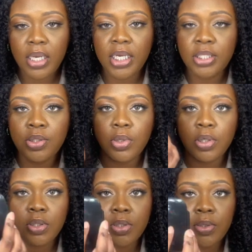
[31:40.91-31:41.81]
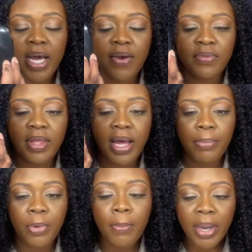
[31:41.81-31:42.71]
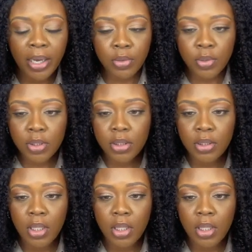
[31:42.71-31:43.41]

I do also have the Apple mouse.